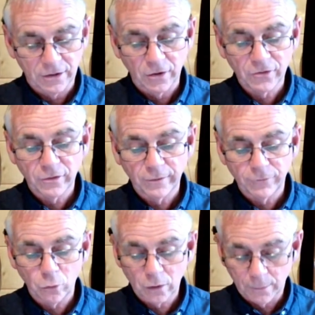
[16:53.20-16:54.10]
In an
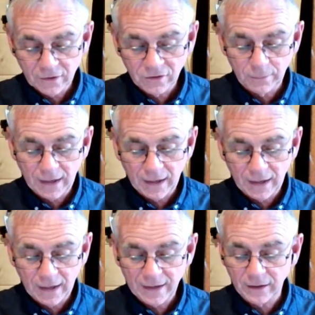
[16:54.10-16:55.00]
urgent review commissioned
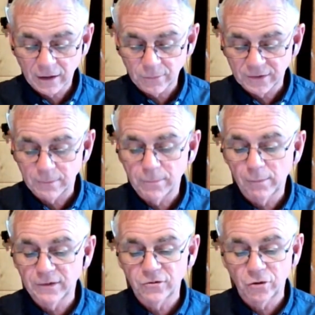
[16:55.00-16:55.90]
by the government and
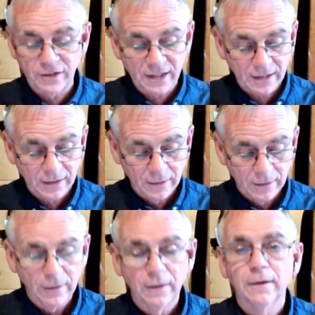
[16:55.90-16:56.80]
published today,
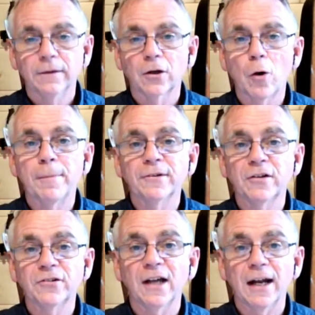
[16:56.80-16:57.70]
the
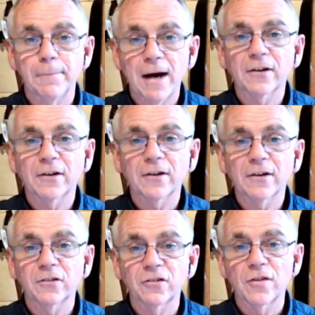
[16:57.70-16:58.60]
Competition and
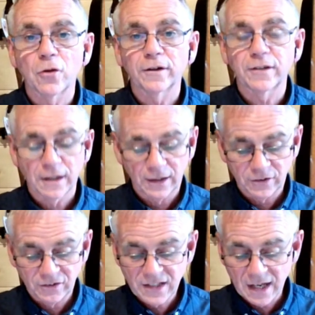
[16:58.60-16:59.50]
Markets Authority,
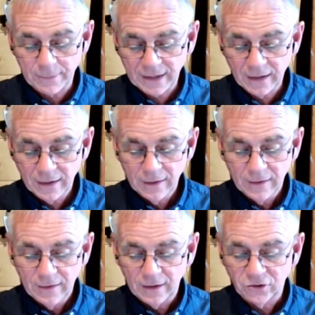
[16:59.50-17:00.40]
that's the CMA,
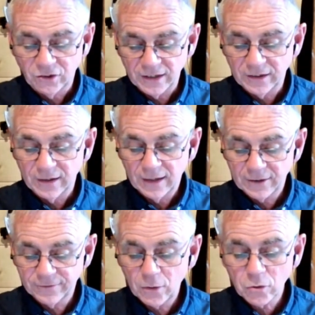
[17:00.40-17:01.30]
has said
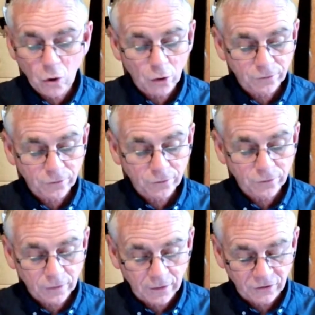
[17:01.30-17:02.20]
it has found cause
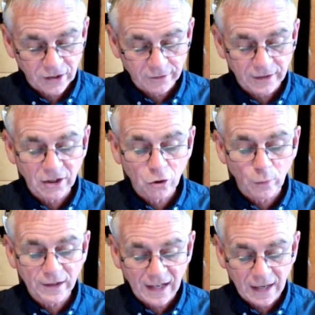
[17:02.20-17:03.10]
for concern in the growing